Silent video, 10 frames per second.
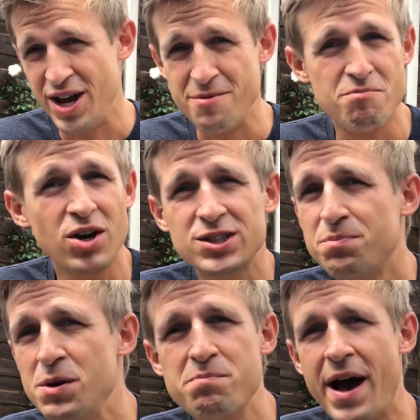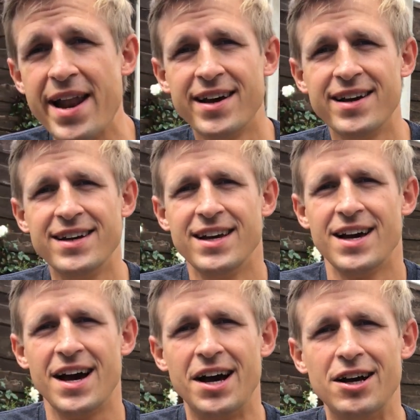it must be better.
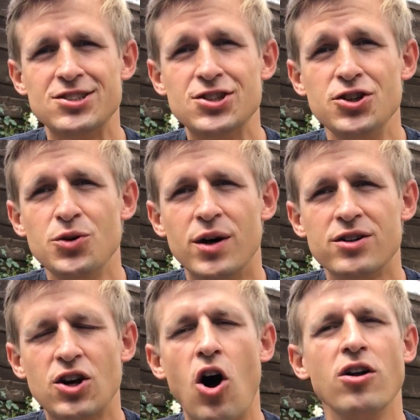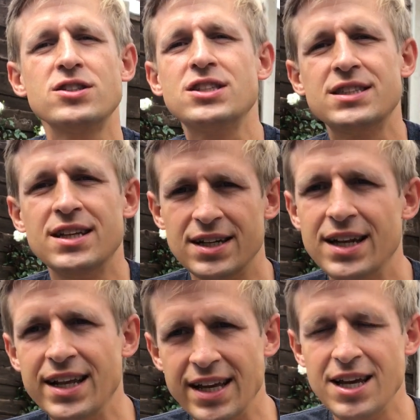So you are
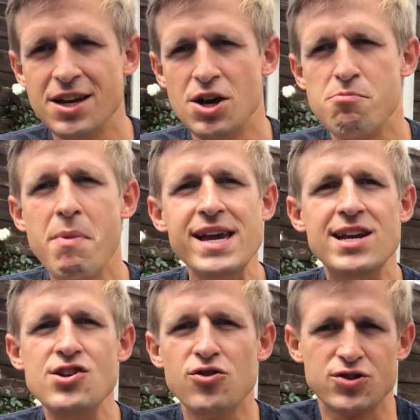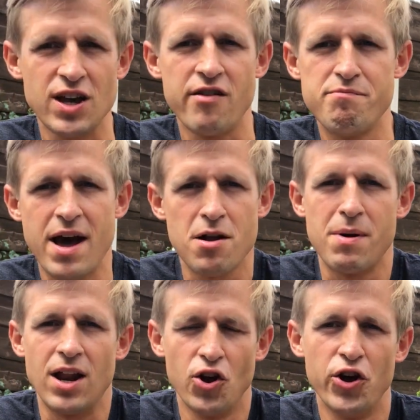constantly making yourself better
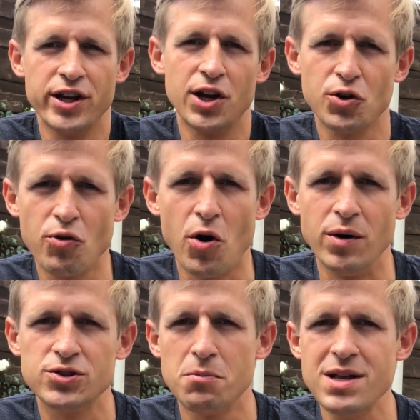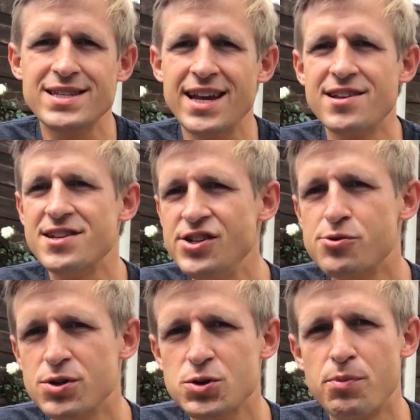by learning and growing. So maintain a
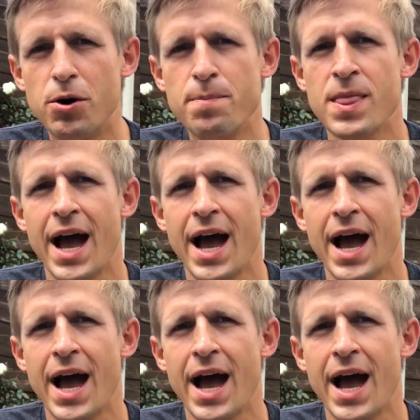teachable spirit.